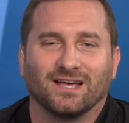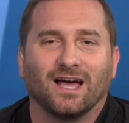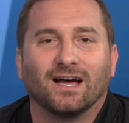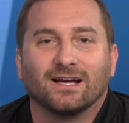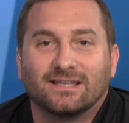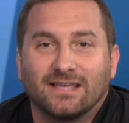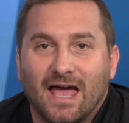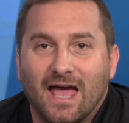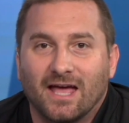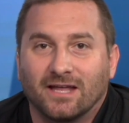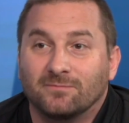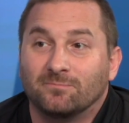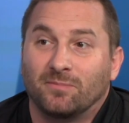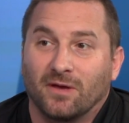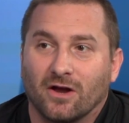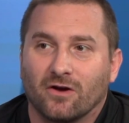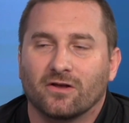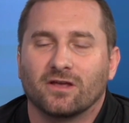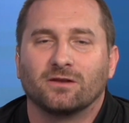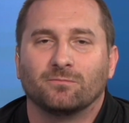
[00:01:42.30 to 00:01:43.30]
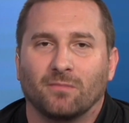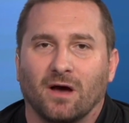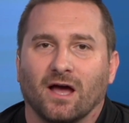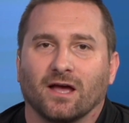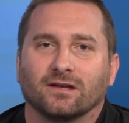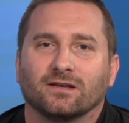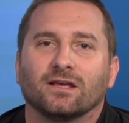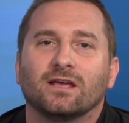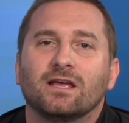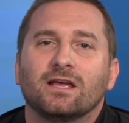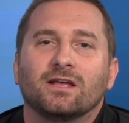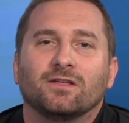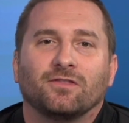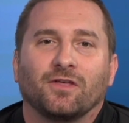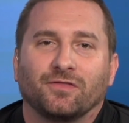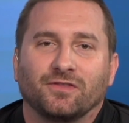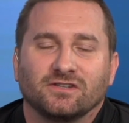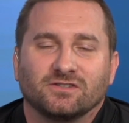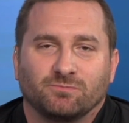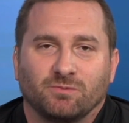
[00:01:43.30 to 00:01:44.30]
Again, bearing in mind
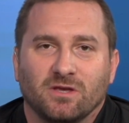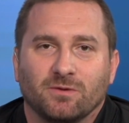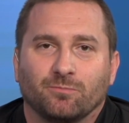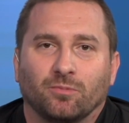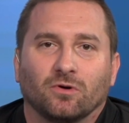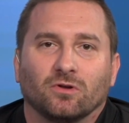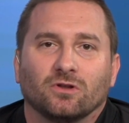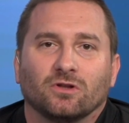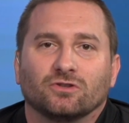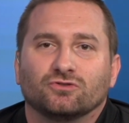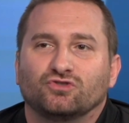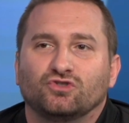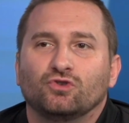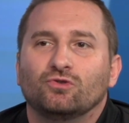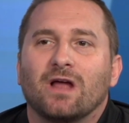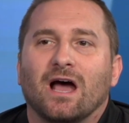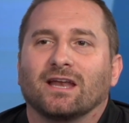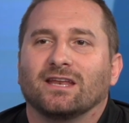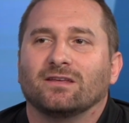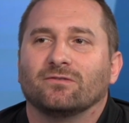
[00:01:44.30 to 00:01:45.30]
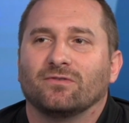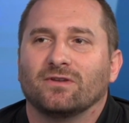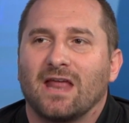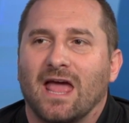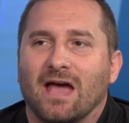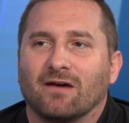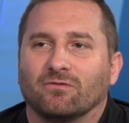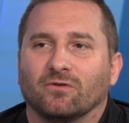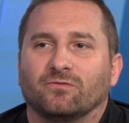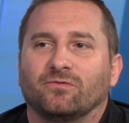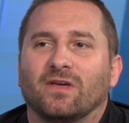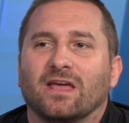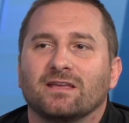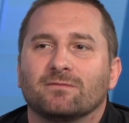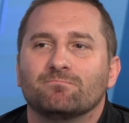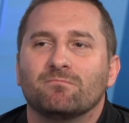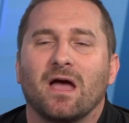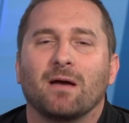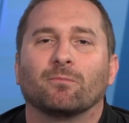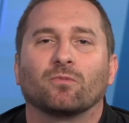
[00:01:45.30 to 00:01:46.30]
that these people do not even have a
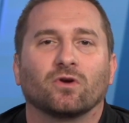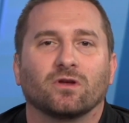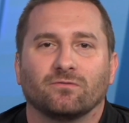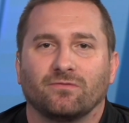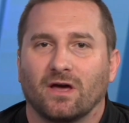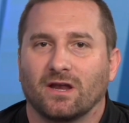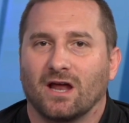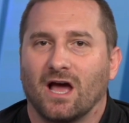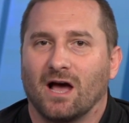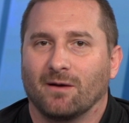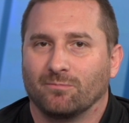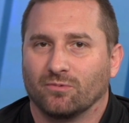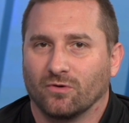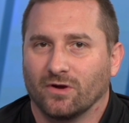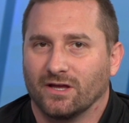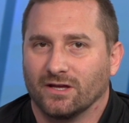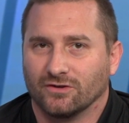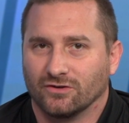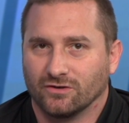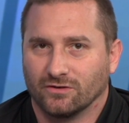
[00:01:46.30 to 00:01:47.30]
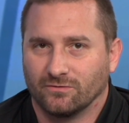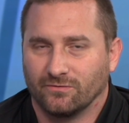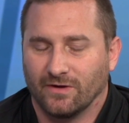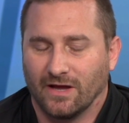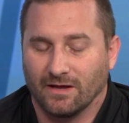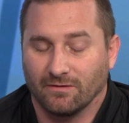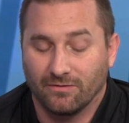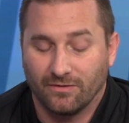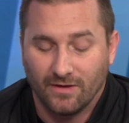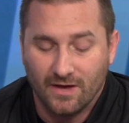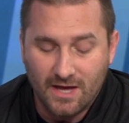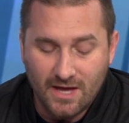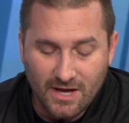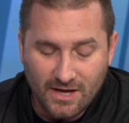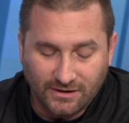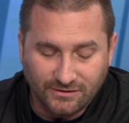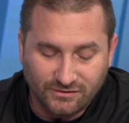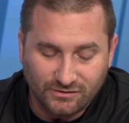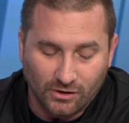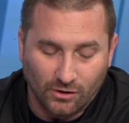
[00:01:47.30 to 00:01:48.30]
vague memory of how to operate in good faith.
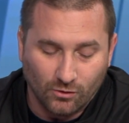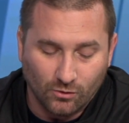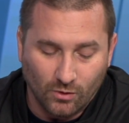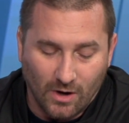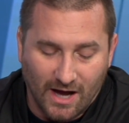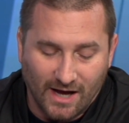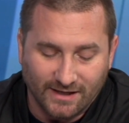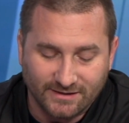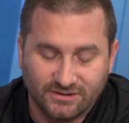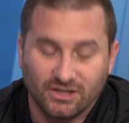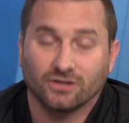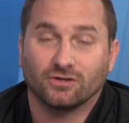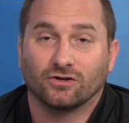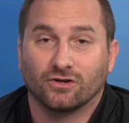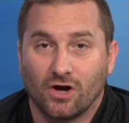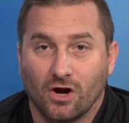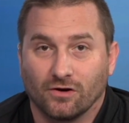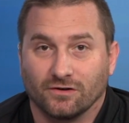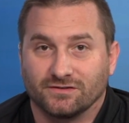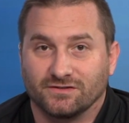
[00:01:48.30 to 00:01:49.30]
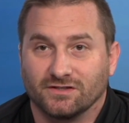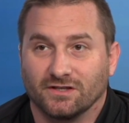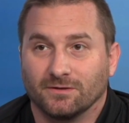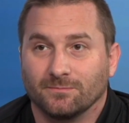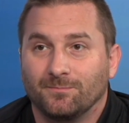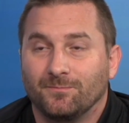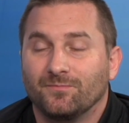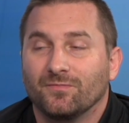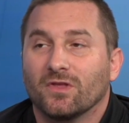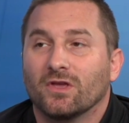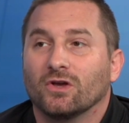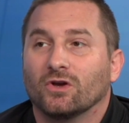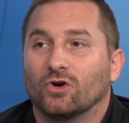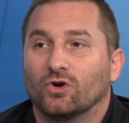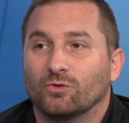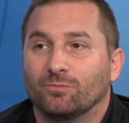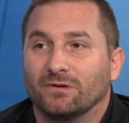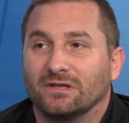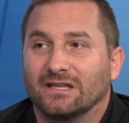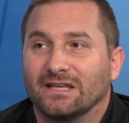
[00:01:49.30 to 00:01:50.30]
So uh, Tucker Carlson,
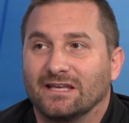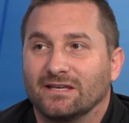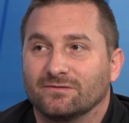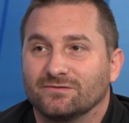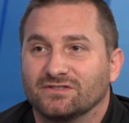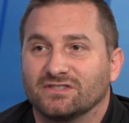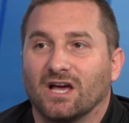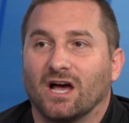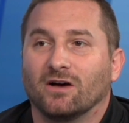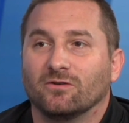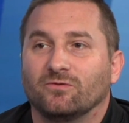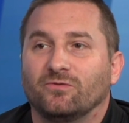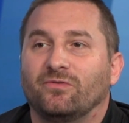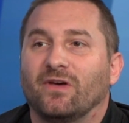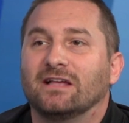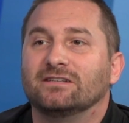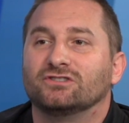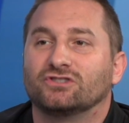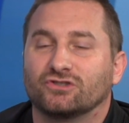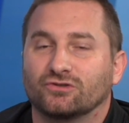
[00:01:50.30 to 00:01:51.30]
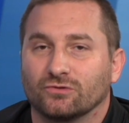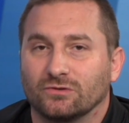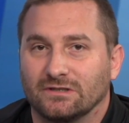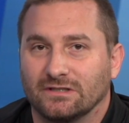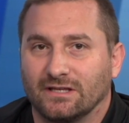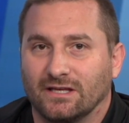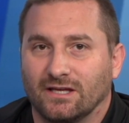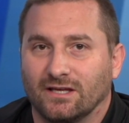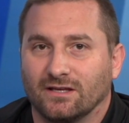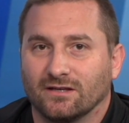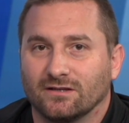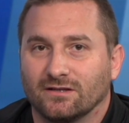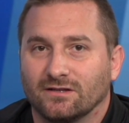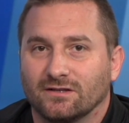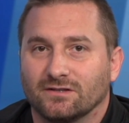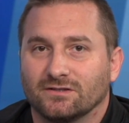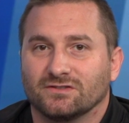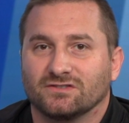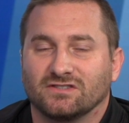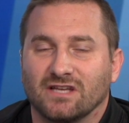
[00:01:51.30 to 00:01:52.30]
who believes eventually
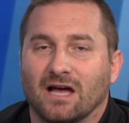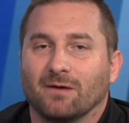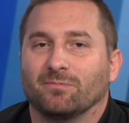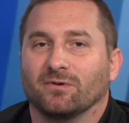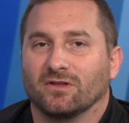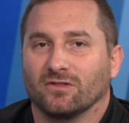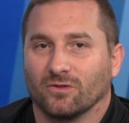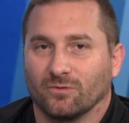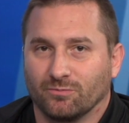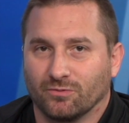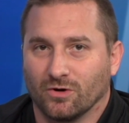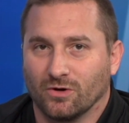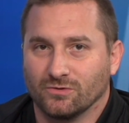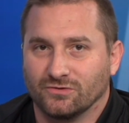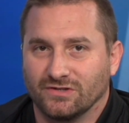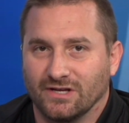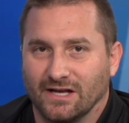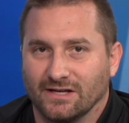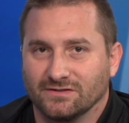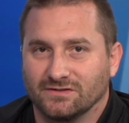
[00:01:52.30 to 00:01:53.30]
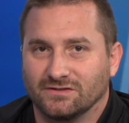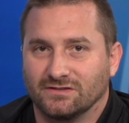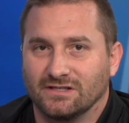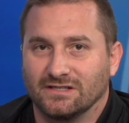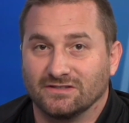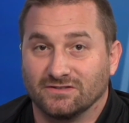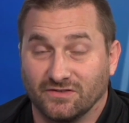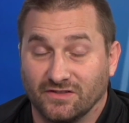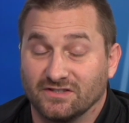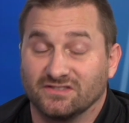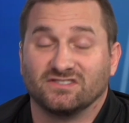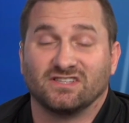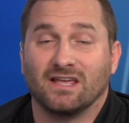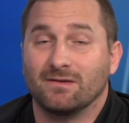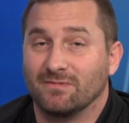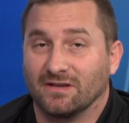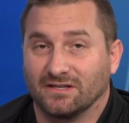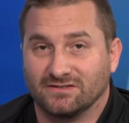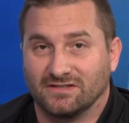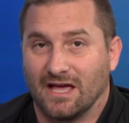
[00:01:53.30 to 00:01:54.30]
stopping the protest is the
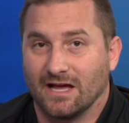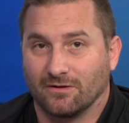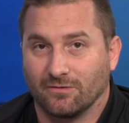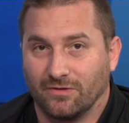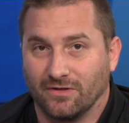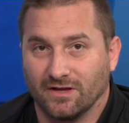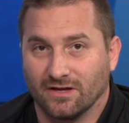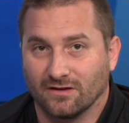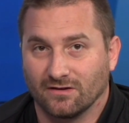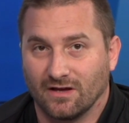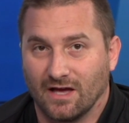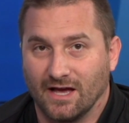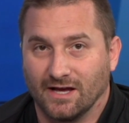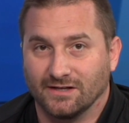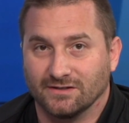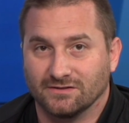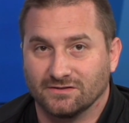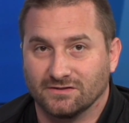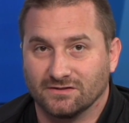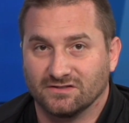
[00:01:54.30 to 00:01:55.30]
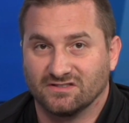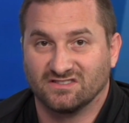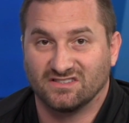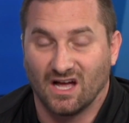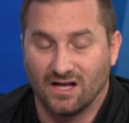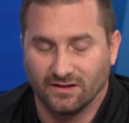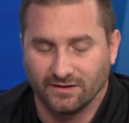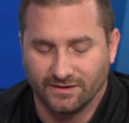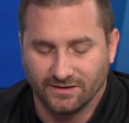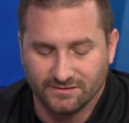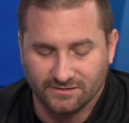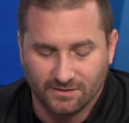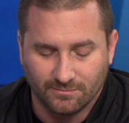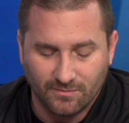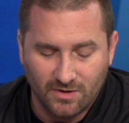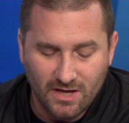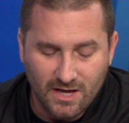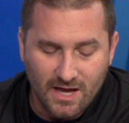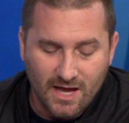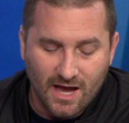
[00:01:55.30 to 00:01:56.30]
same exact thing as
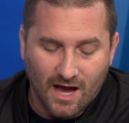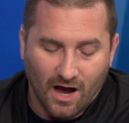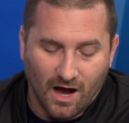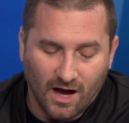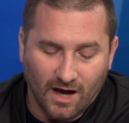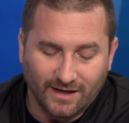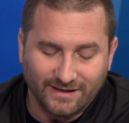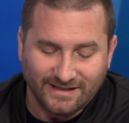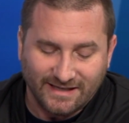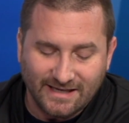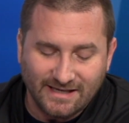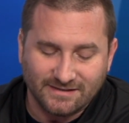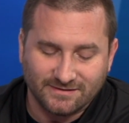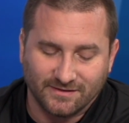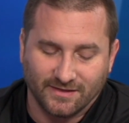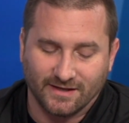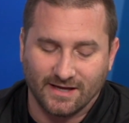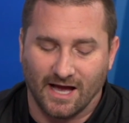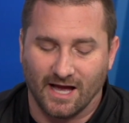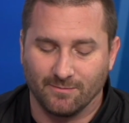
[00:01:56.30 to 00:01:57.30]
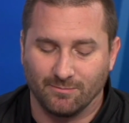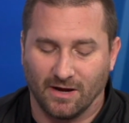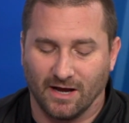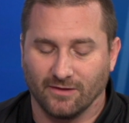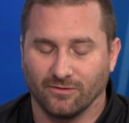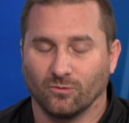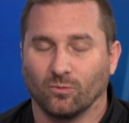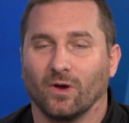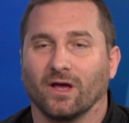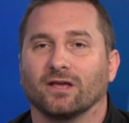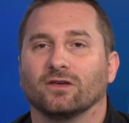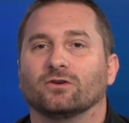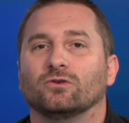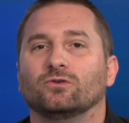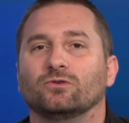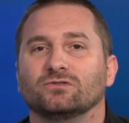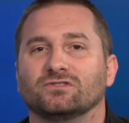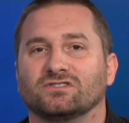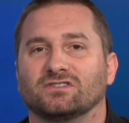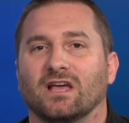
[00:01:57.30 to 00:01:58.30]
Stalinism. Uh, he is the guy, by the way,
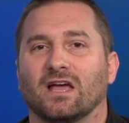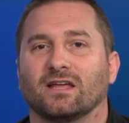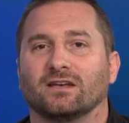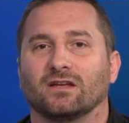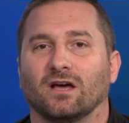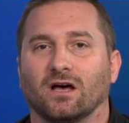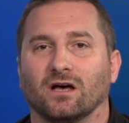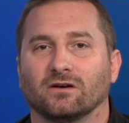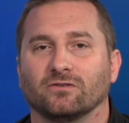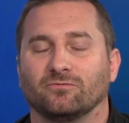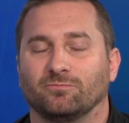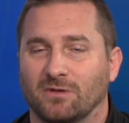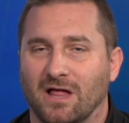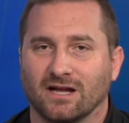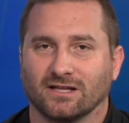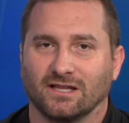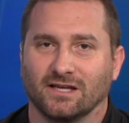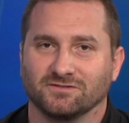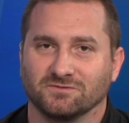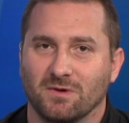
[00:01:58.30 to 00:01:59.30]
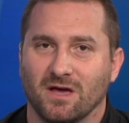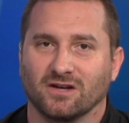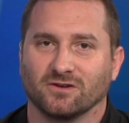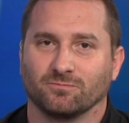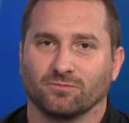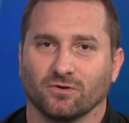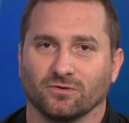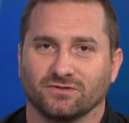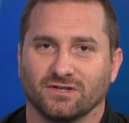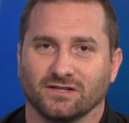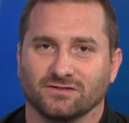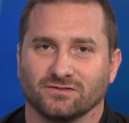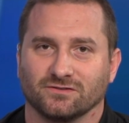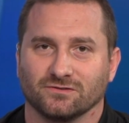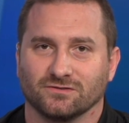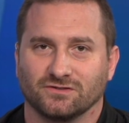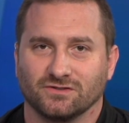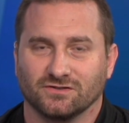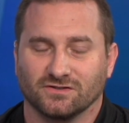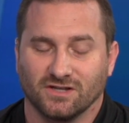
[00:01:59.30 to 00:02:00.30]
who said of Black Lives Matter
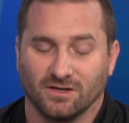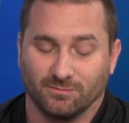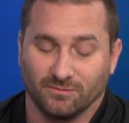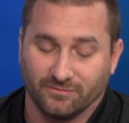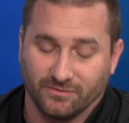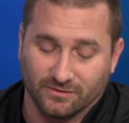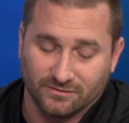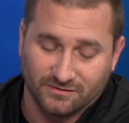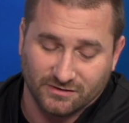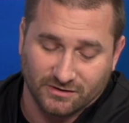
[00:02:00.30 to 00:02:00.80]
protesters just a couple of years